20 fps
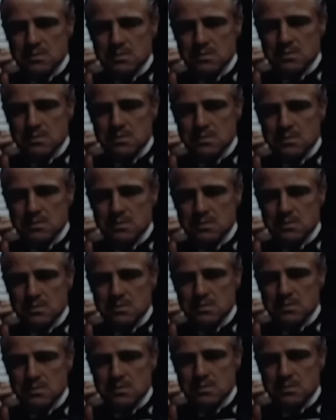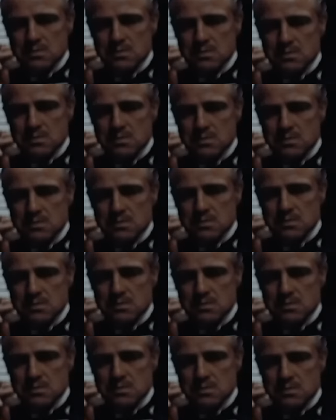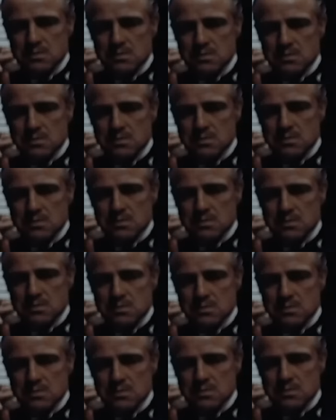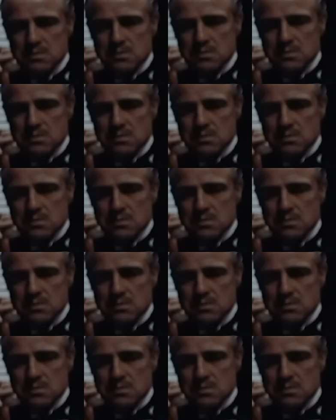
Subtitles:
The person shown says nothing.